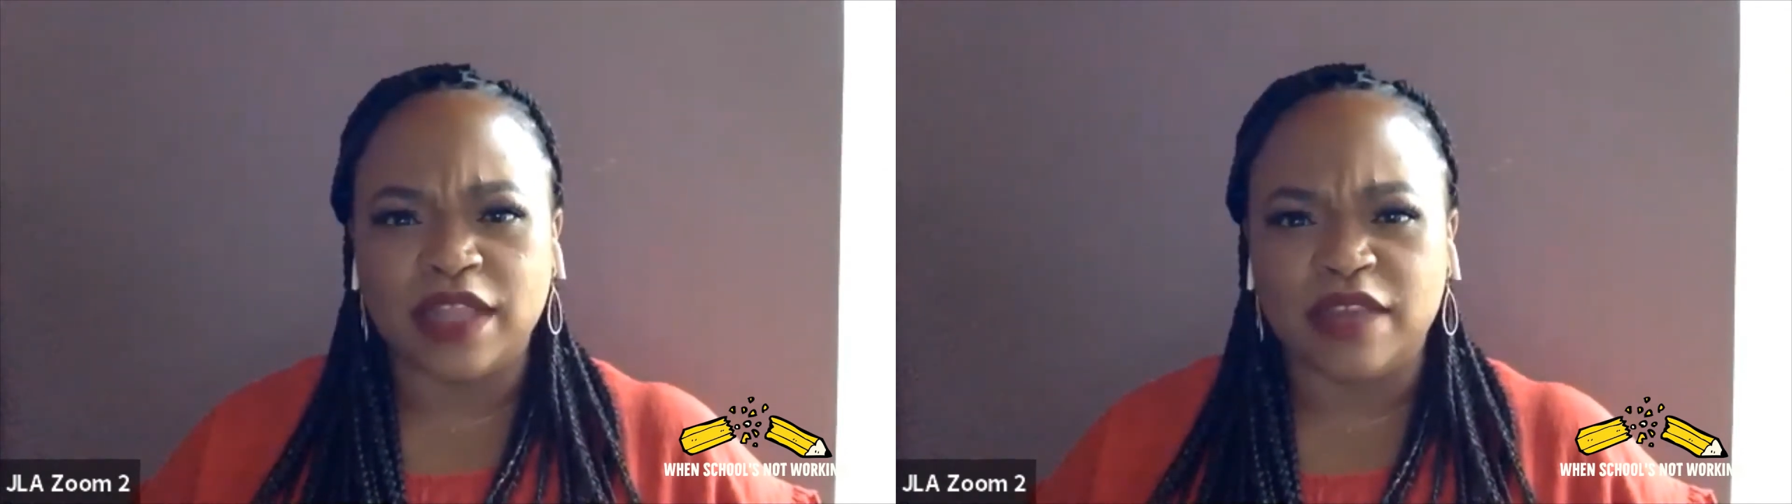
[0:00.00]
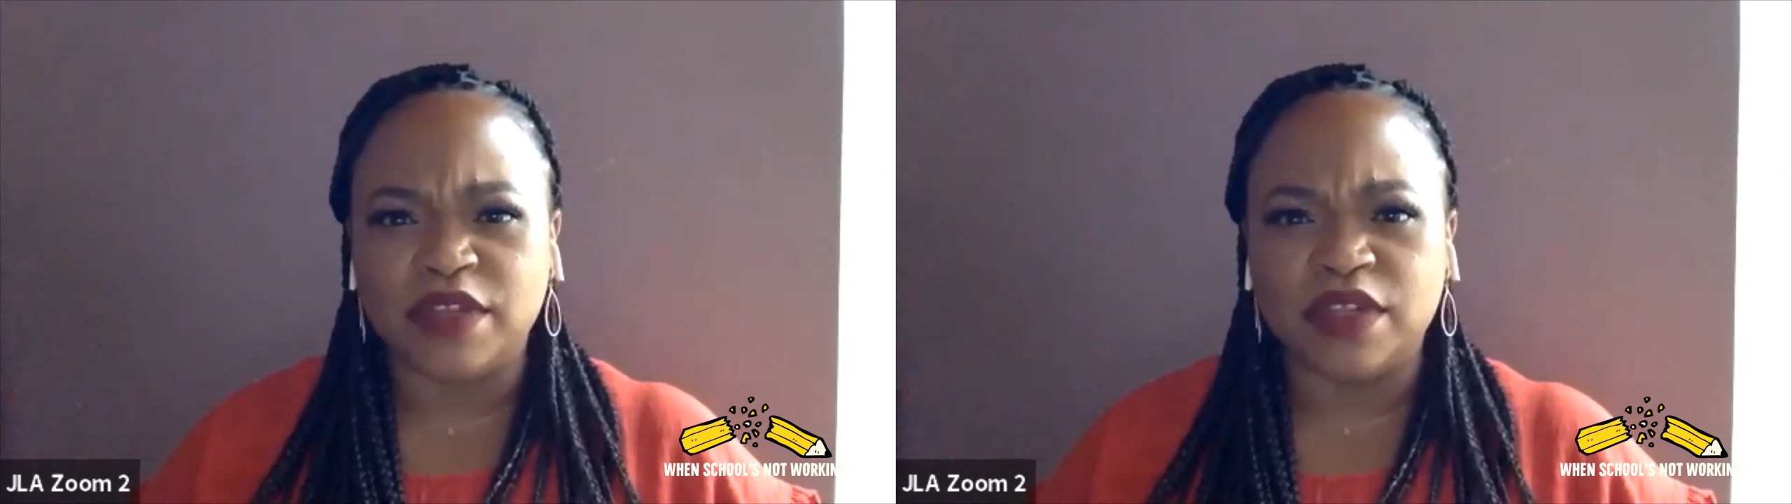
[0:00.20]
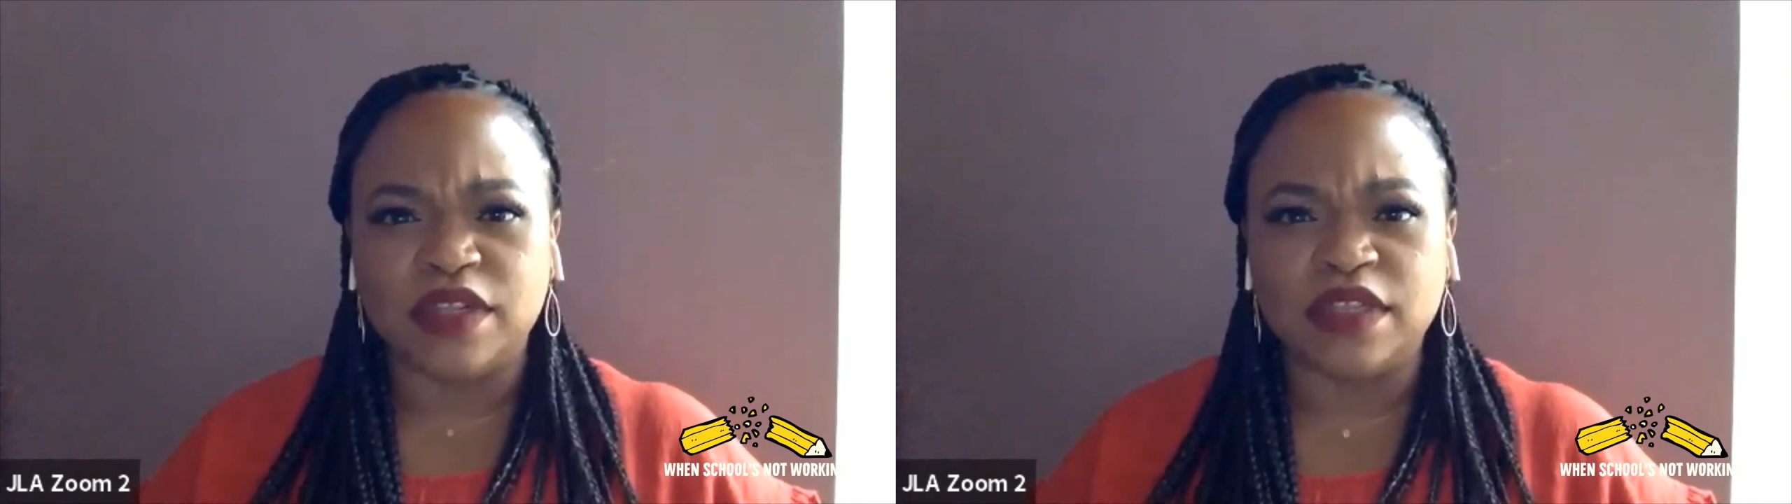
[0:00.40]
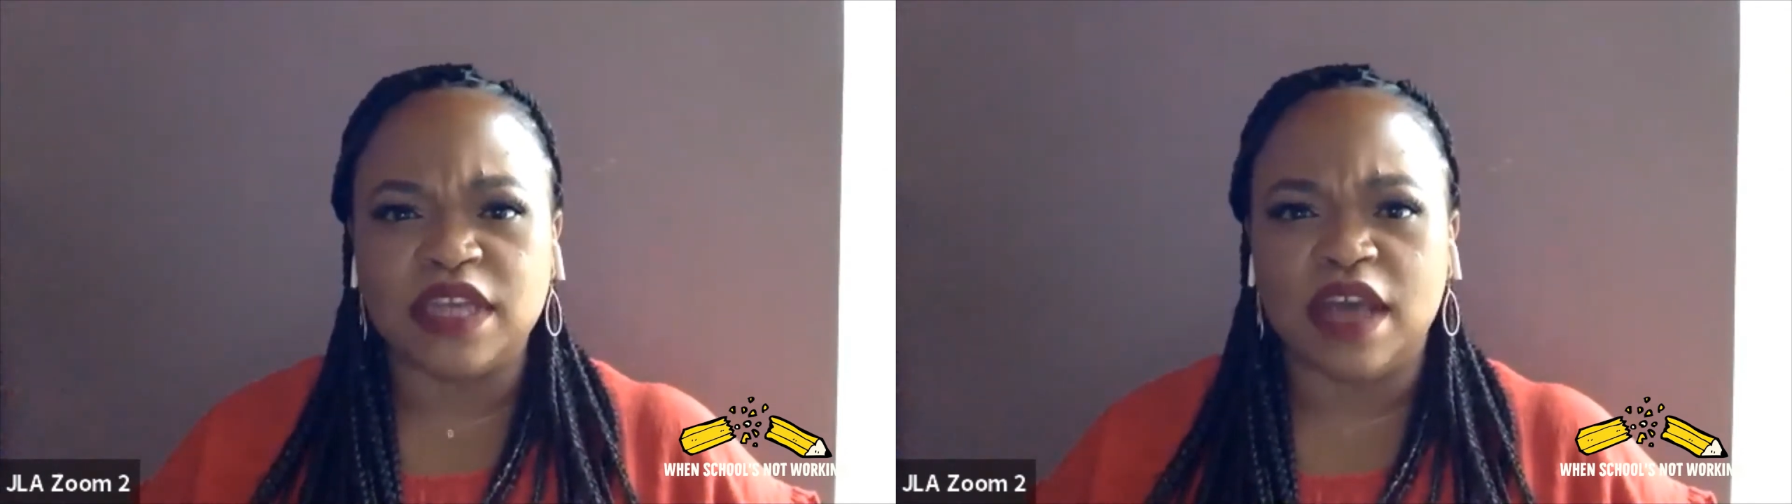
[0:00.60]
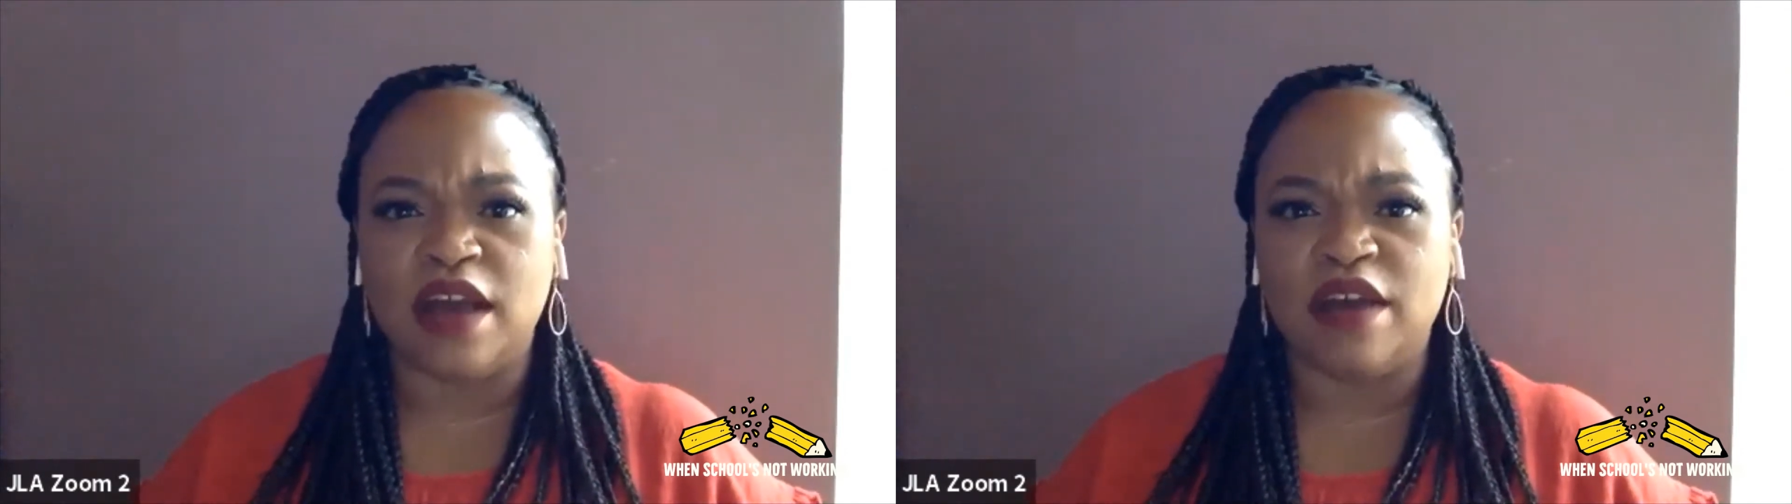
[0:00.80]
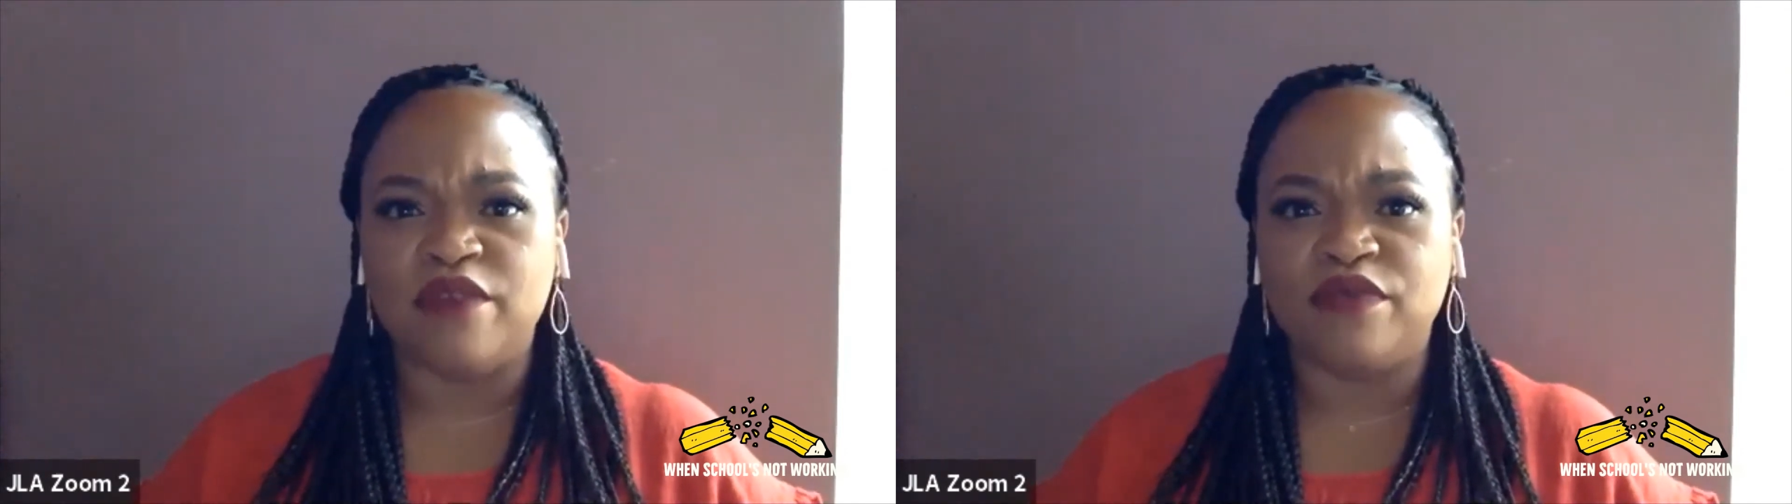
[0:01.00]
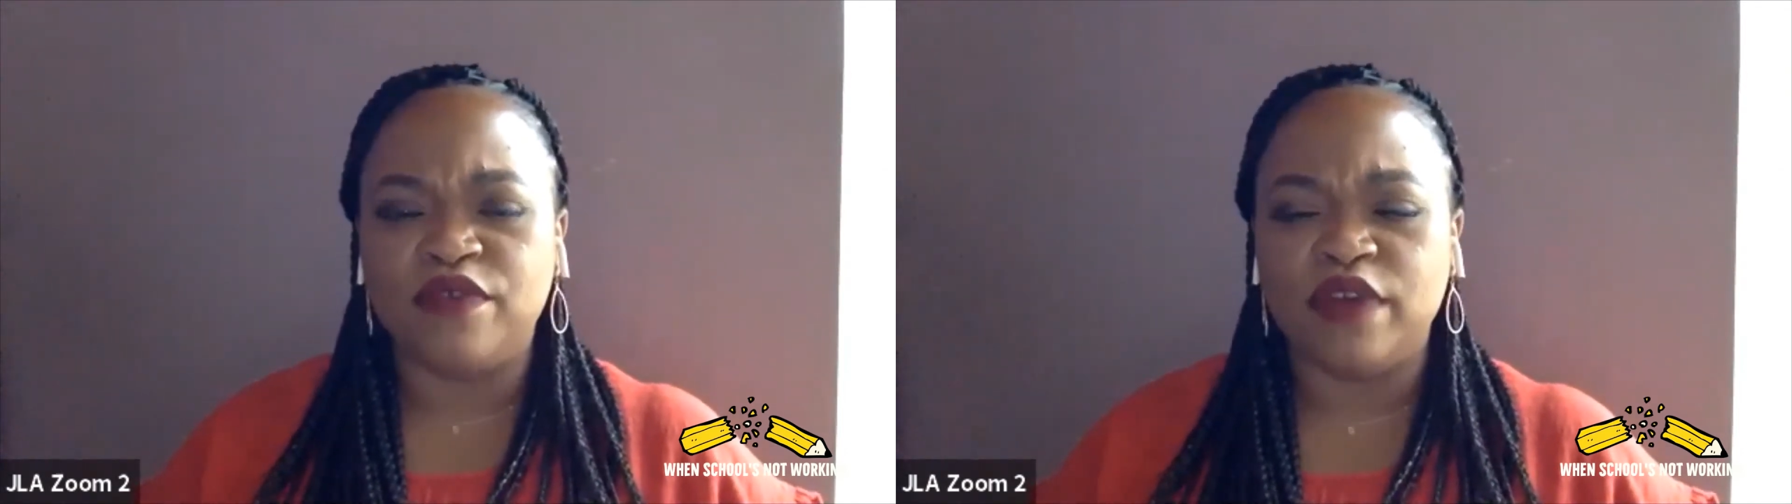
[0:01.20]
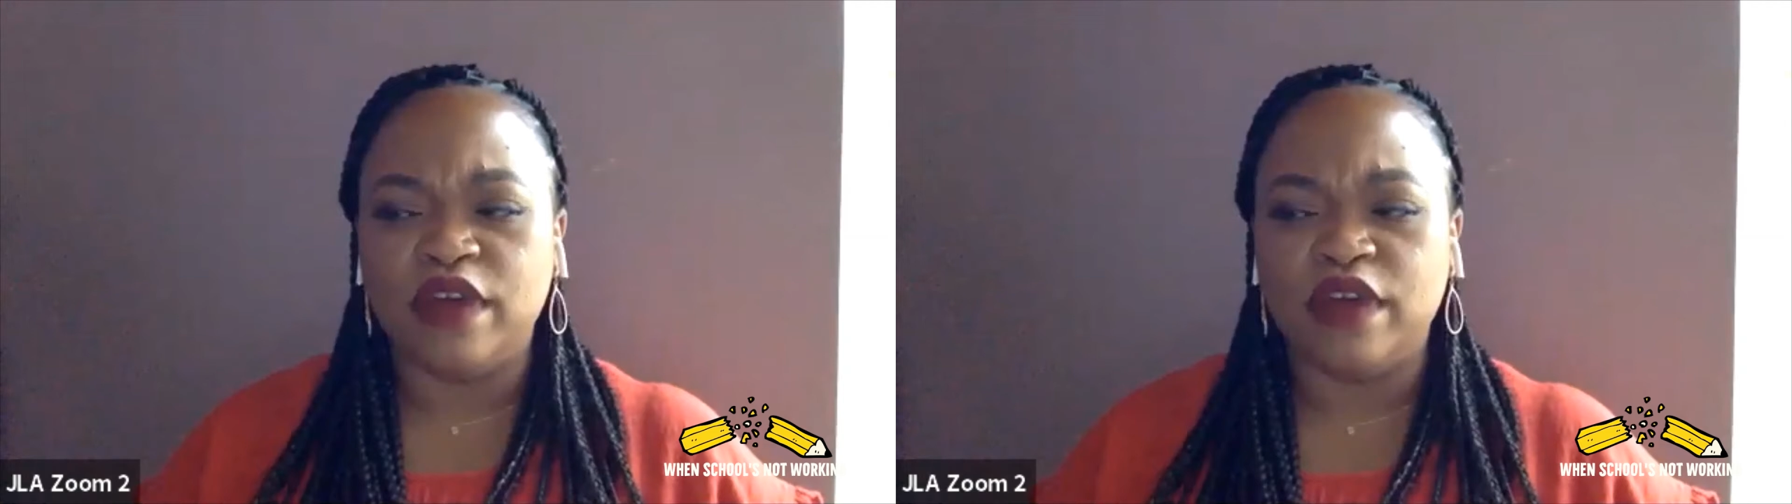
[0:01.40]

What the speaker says: levels of